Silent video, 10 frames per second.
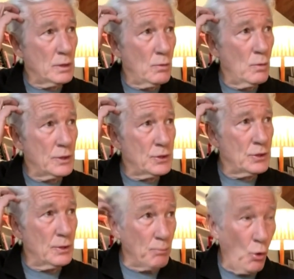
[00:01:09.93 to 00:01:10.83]

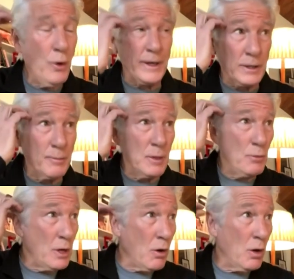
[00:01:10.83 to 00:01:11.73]
what's the point? I mean,
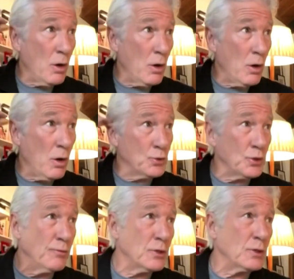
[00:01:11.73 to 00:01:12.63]

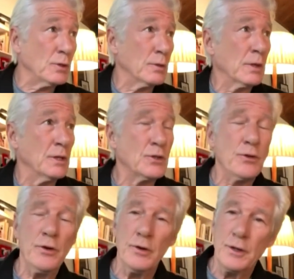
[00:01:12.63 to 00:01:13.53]
most of us are
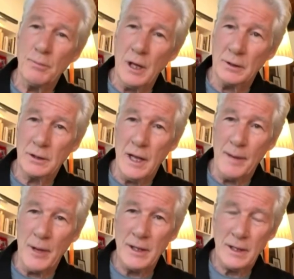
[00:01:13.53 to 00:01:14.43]
concerned about
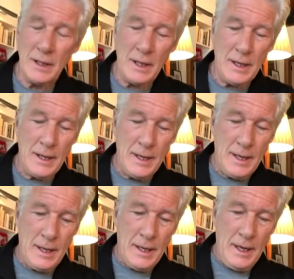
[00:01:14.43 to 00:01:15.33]
climate.
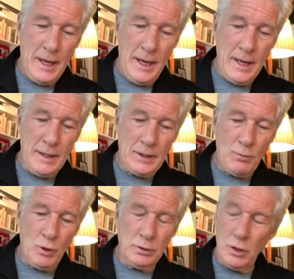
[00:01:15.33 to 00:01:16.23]
And he
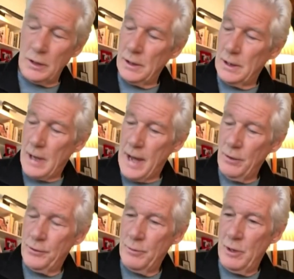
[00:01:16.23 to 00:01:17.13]
said, well, look, I
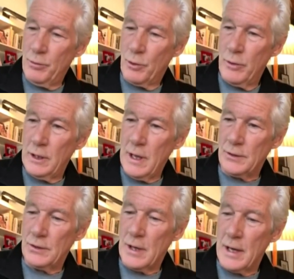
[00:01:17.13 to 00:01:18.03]
don't think people
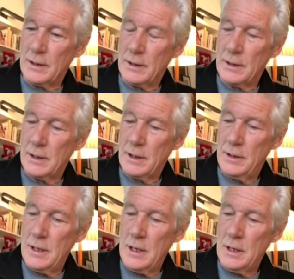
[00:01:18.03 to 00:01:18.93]
realize that
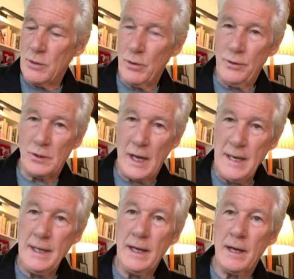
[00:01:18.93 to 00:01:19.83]
the Earth is
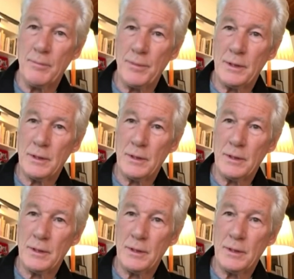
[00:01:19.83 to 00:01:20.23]
heating up